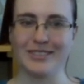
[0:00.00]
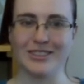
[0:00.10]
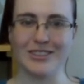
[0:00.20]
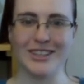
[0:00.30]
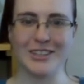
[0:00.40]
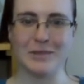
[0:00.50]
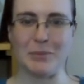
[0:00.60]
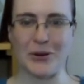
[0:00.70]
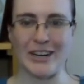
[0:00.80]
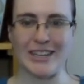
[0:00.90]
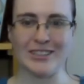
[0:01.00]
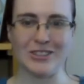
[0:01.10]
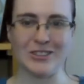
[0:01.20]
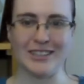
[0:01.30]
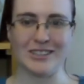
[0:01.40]
duty is boring,
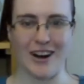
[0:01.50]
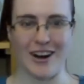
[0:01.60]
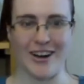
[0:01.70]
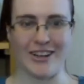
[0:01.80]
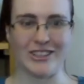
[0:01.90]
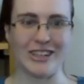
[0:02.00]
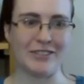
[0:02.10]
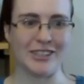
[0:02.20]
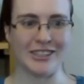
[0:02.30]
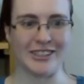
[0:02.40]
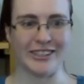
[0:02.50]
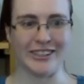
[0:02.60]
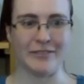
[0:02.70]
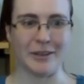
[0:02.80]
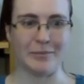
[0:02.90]
duty is hard, you're never gonna
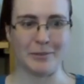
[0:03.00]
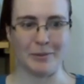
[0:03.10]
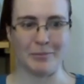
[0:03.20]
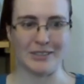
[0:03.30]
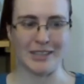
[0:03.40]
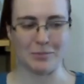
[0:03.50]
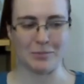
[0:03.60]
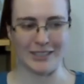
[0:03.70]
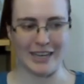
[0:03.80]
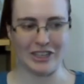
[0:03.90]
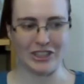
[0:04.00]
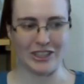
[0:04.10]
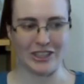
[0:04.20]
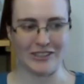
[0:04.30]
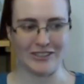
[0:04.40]
live up to people's
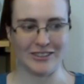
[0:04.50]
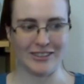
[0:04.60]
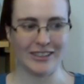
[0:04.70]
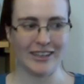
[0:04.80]
expectations.